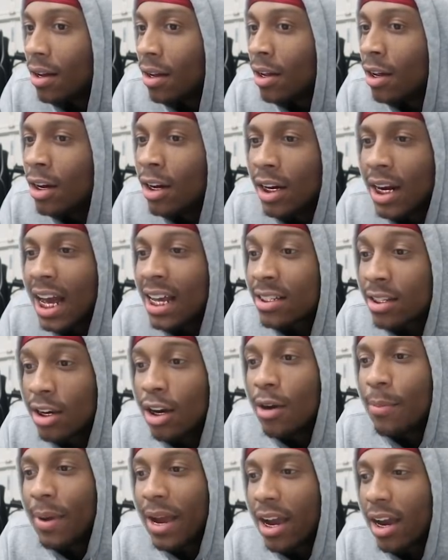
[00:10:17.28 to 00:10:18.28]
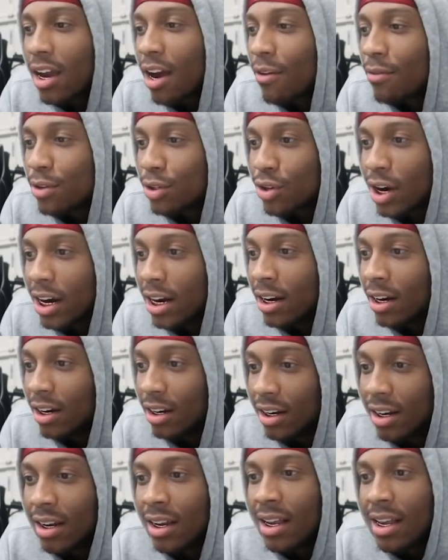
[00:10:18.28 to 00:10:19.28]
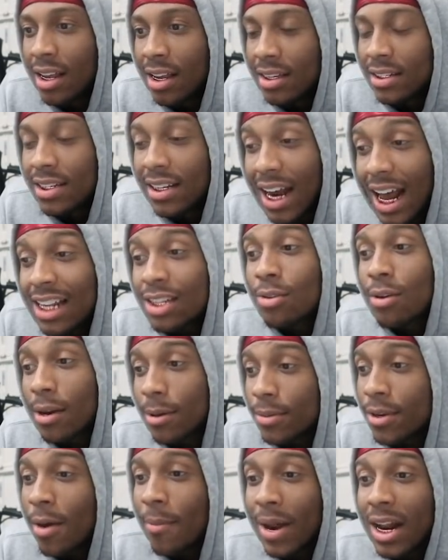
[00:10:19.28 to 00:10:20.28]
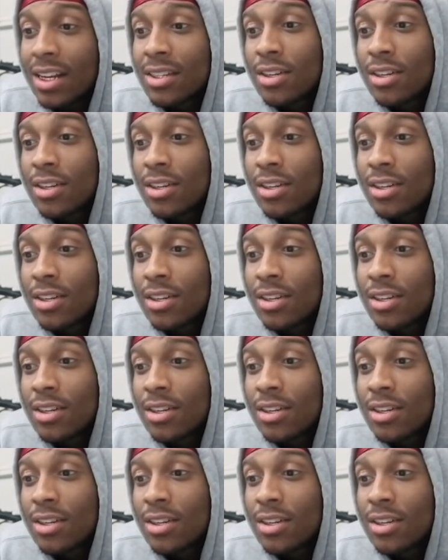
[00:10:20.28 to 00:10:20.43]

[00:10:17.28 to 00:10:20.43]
Good, that's good man coverage right there. See, that's what I'm talking about.